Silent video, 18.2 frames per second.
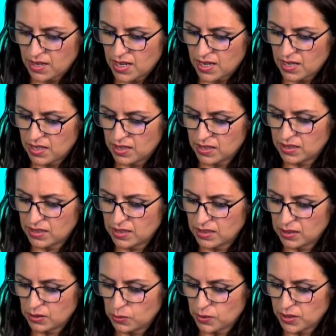
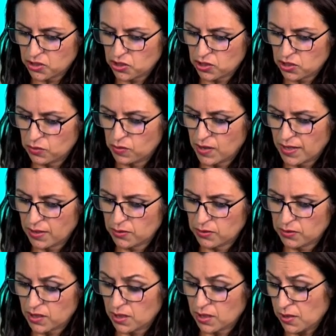is the question
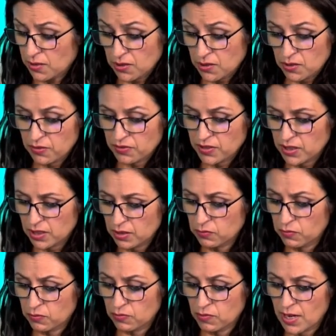around, I don't know if this is